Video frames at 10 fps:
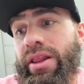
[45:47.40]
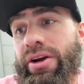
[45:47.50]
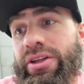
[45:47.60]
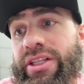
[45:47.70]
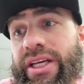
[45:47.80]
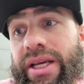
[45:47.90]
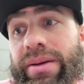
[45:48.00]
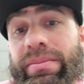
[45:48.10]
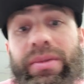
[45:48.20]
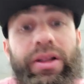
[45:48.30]
their
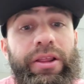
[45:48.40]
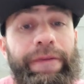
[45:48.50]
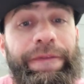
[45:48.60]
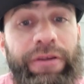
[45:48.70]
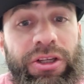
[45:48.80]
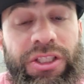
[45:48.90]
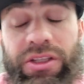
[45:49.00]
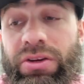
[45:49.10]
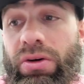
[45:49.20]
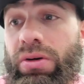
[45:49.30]
team, the first
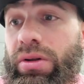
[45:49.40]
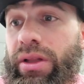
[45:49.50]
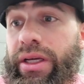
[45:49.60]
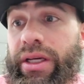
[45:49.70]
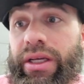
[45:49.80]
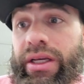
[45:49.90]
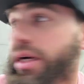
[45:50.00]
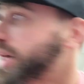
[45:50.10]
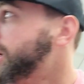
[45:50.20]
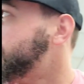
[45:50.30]
and only
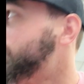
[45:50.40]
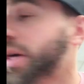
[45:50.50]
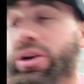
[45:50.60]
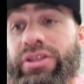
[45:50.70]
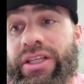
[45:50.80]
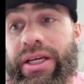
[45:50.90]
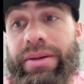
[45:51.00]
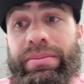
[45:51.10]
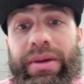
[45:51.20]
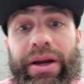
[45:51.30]
IceRider
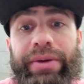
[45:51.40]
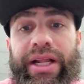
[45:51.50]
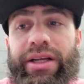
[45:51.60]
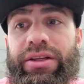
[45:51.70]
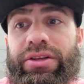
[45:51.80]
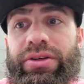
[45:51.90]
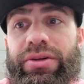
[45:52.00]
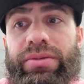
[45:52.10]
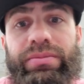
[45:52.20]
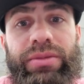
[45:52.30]
team I ran
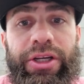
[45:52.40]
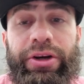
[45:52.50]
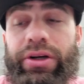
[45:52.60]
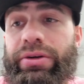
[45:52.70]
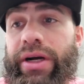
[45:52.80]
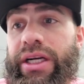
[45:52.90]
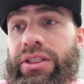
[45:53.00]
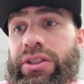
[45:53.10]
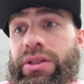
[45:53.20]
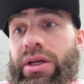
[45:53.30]
into,
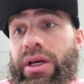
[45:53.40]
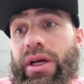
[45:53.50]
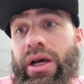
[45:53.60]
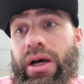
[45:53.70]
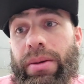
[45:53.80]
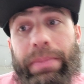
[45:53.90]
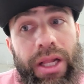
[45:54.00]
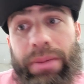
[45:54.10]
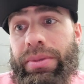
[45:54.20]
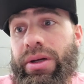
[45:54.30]
Terapagos,
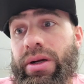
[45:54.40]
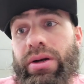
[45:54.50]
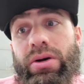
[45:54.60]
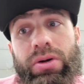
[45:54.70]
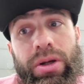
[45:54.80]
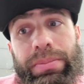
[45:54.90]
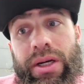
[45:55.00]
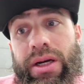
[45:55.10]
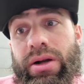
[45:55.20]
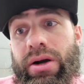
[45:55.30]
Pelipper,
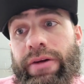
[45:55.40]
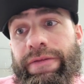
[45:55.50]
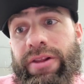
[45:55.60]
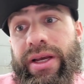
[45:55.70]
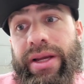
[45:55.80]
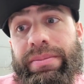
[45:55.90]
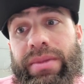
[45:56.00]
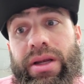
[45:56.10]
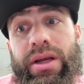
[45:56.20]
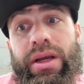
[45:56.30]
Ogrepon, Heartflame,
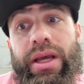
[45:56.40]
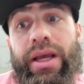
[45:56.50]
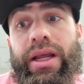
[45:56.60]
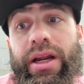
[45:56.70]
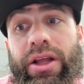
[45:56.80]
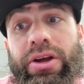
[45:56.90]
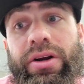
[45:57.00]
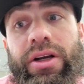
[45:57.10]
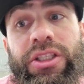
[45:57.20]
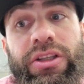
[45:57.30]

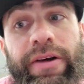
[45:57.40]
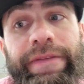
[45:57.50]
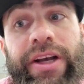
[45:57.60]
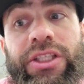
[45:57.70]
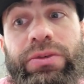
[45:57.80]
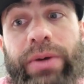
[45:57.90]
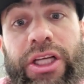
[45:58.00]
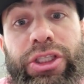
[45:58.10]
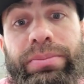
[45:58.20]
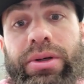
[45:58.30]
another Assault Vest
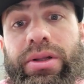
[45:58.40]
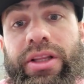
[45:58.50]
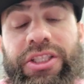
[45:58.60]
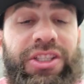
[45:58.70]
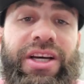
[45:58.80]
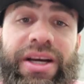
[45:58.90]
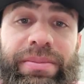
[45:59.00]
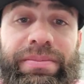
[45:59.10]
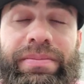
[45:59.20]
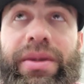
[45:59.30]
Raging Bolt. This
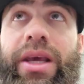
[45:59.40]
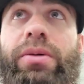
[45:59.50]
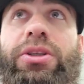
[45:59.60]
time it